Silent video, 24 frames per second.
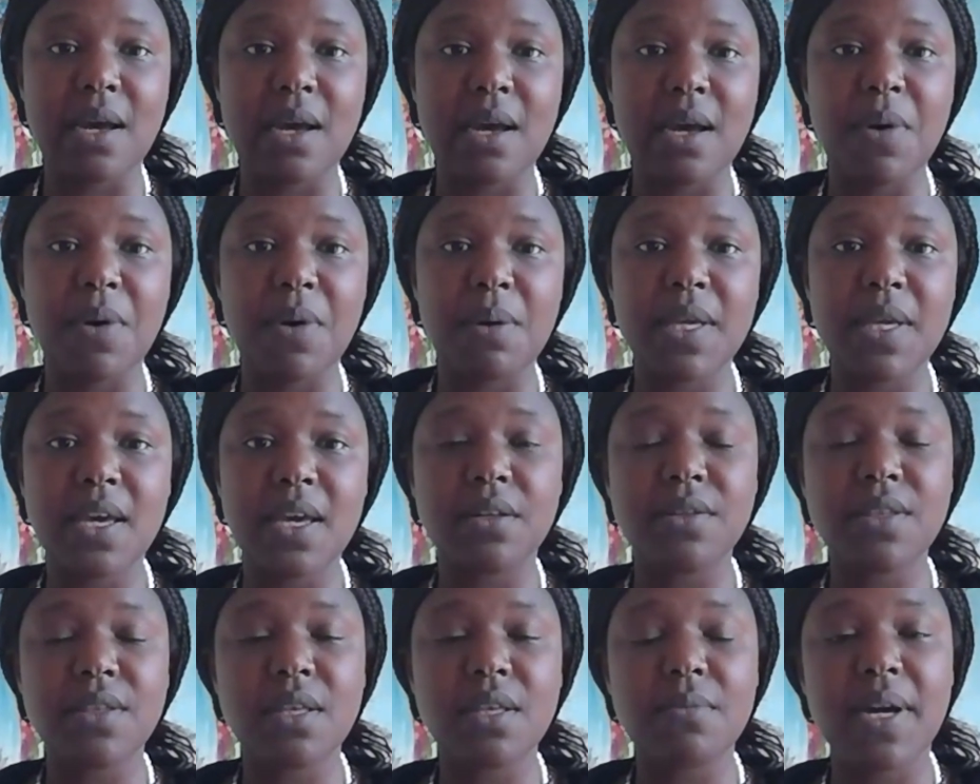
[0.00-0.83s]
a public
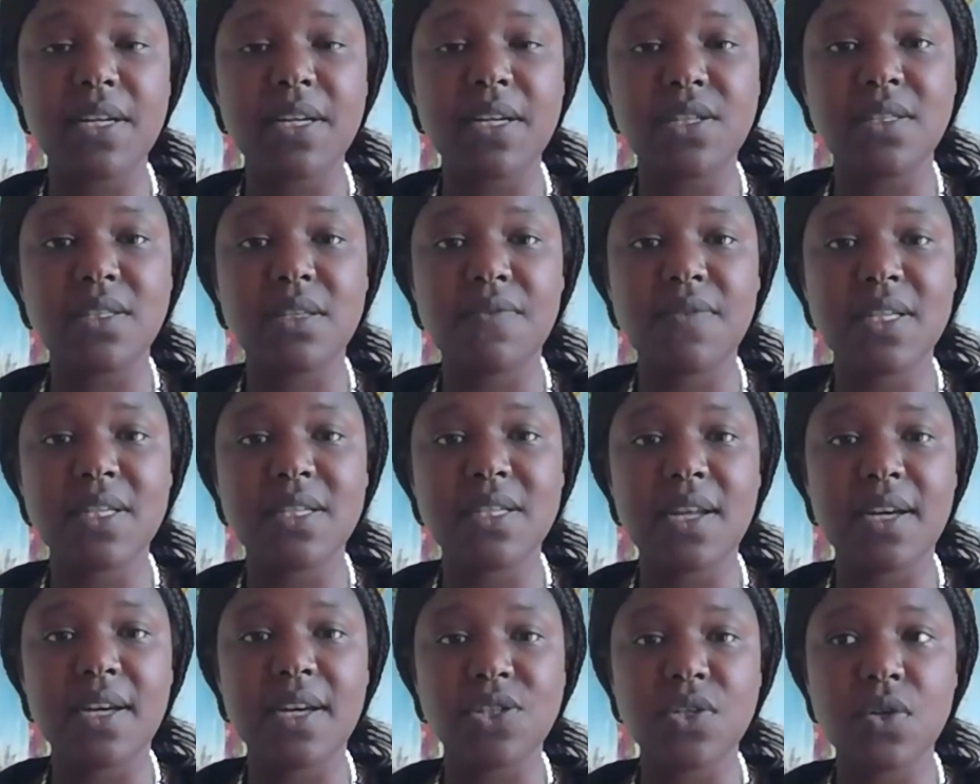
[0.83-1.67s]
health emergency of
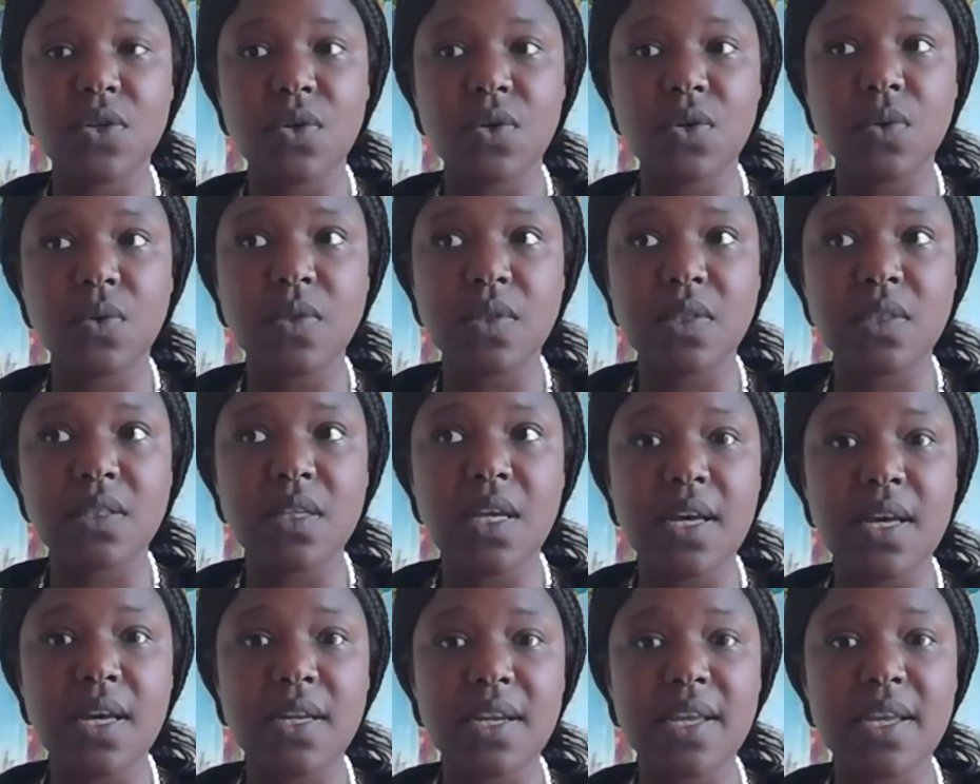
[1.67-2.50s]
international
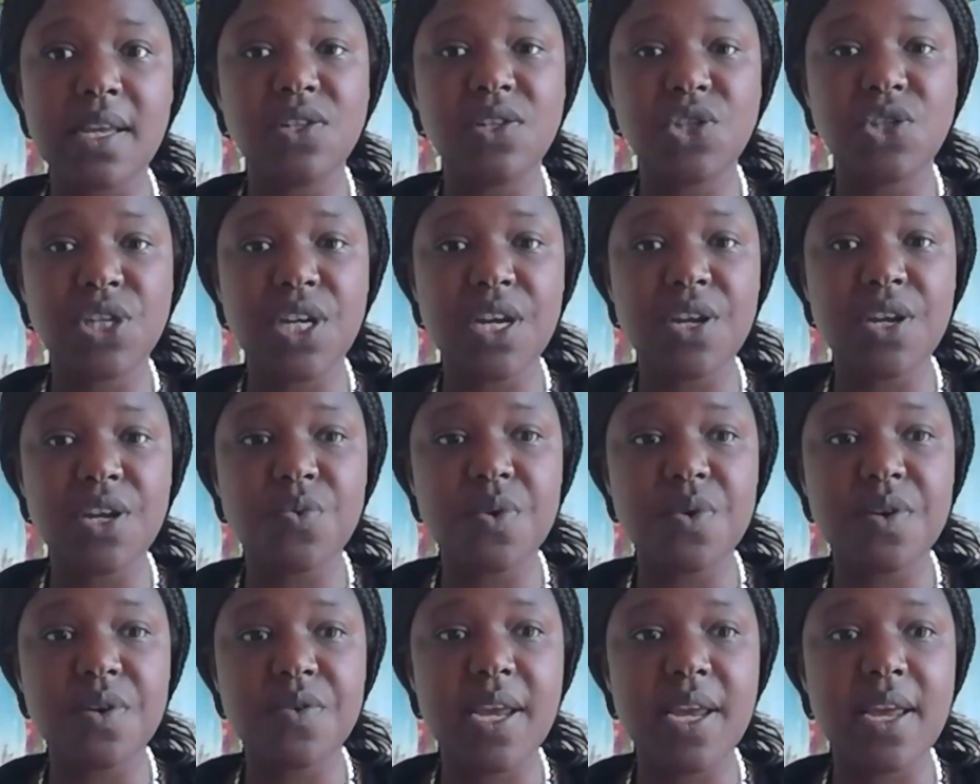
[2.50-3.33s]
concern in
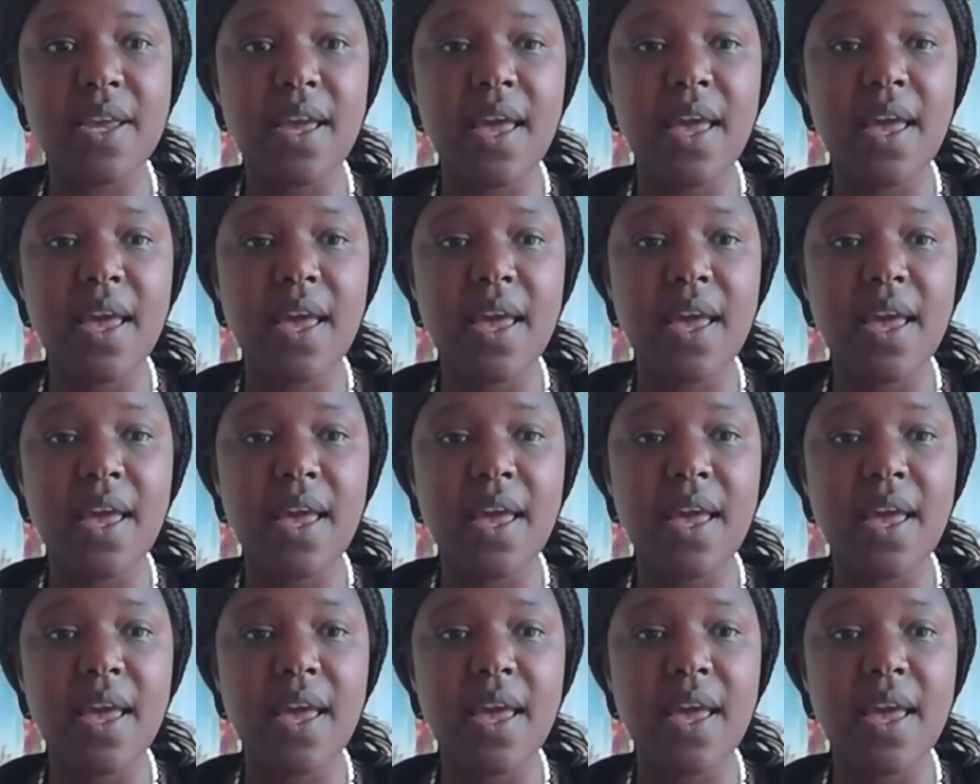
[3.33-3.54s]
January.